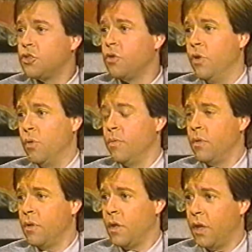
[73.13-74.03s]
true,
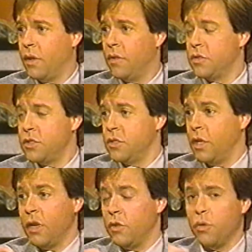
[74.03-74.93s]
and this
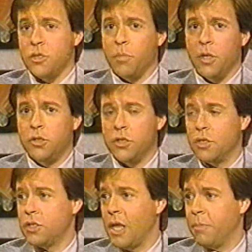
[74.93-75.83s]
isn't an endorsement, it's
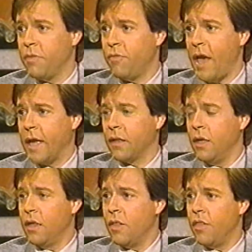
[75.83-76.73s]
just a statement of fact,
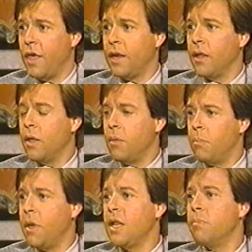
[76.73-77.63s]
that
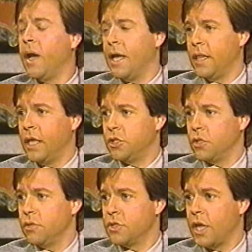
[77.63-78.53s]
many
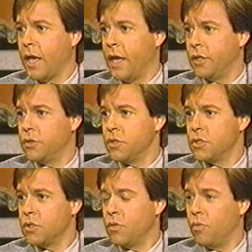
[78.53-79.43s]
biological
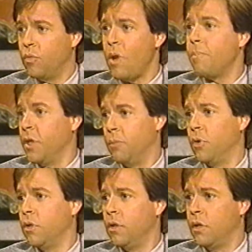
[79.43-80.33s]
psychiatrists,
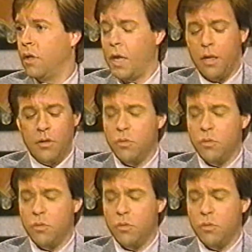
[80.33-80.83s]
reputable at